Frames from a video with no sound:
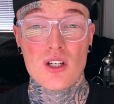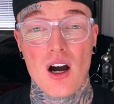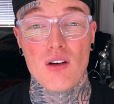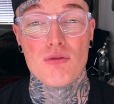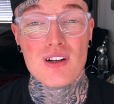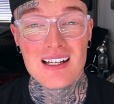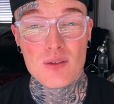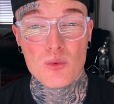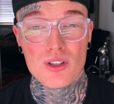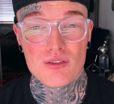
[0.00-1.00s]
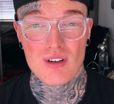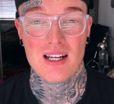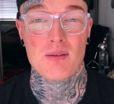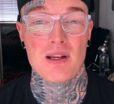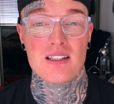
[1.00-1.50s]
I really wouldn't
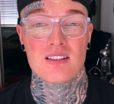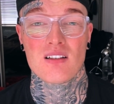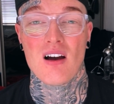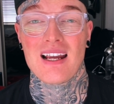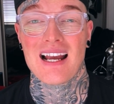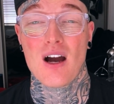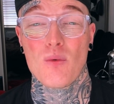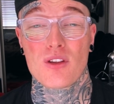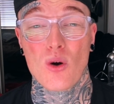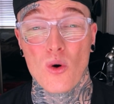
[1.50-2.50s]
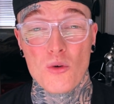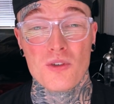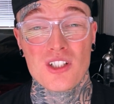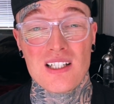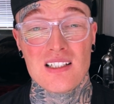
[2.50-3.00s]
recommend starting out with coil
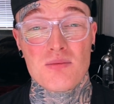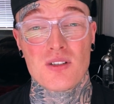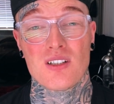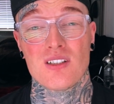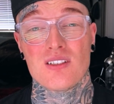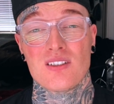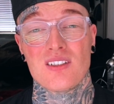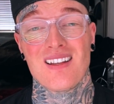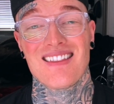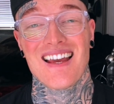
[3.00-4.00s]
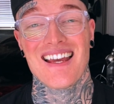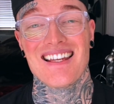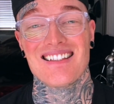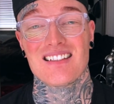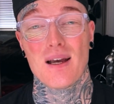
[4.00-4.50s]
machines because there
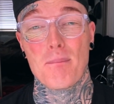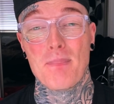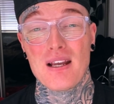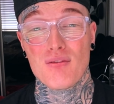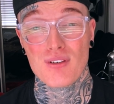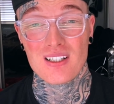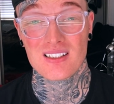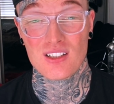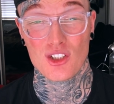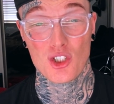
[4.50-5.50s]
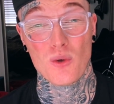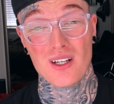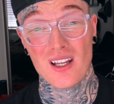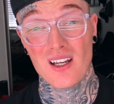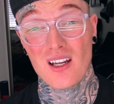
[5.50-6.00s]
is a big risk to
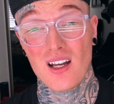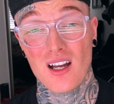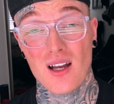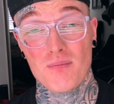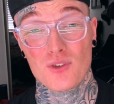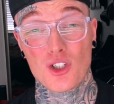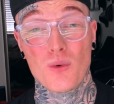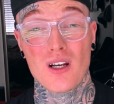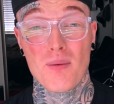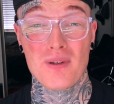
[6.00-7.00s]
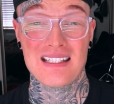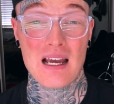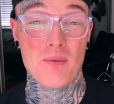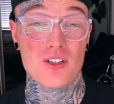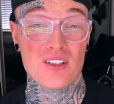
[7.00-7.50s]
chewing up and
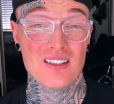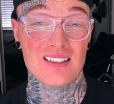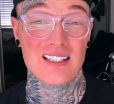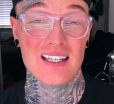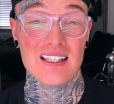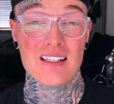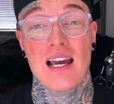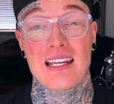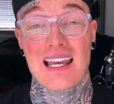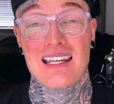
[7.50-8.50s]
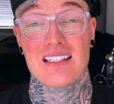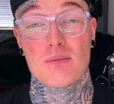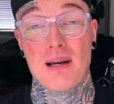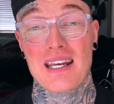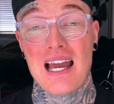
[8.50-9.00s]
damaging the skin and getting into
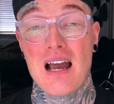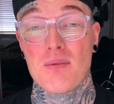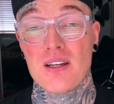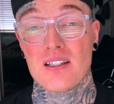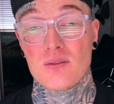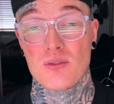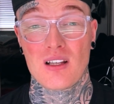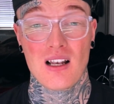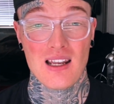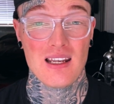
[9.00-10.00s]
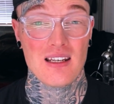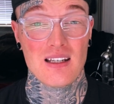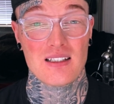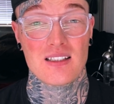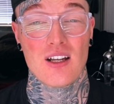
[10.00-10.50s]
bad habits with cleaning,
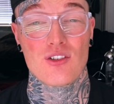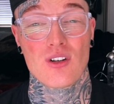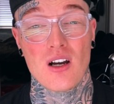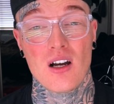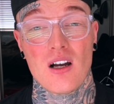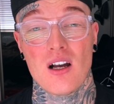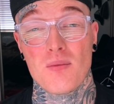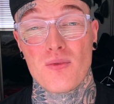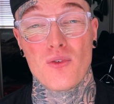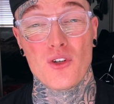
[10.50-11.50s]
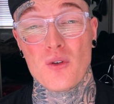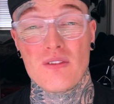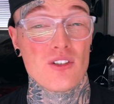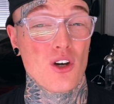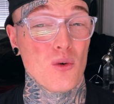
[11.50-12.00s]
etc., before you
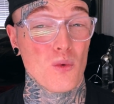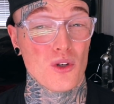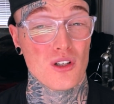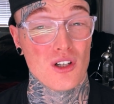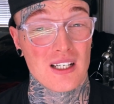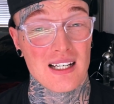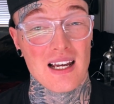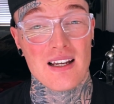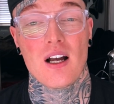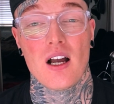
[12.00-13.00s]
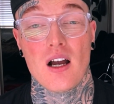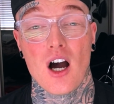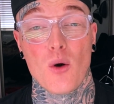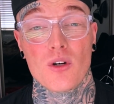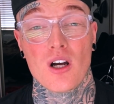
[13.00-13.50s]
even know what you're looking at.
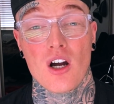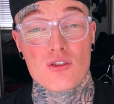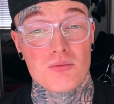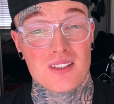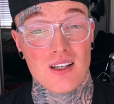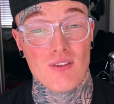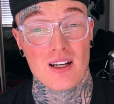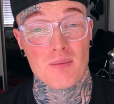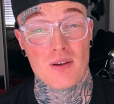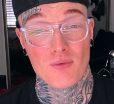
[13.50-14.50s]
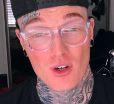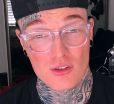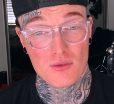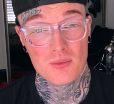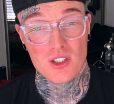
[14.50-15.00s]
I would 100% recommend
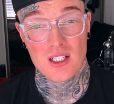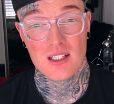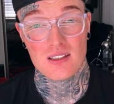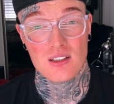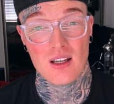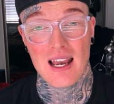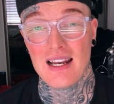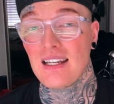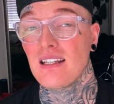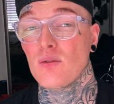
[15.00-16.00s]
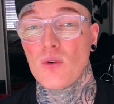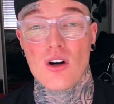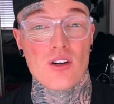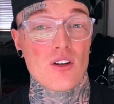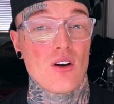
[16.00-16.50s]
rotary machines to
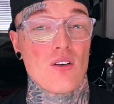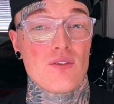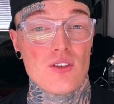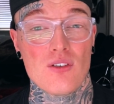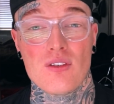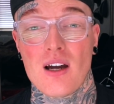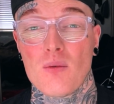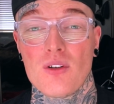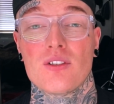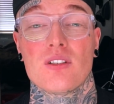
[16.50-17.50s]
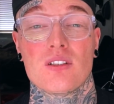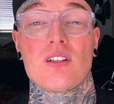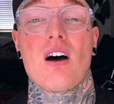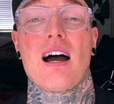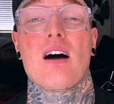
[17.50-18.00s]
anyone of you that wants to
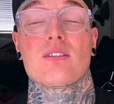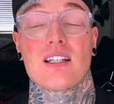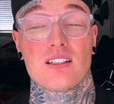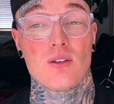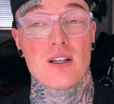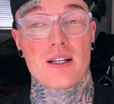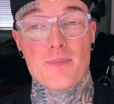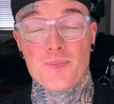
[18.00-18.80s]
start out tattooing.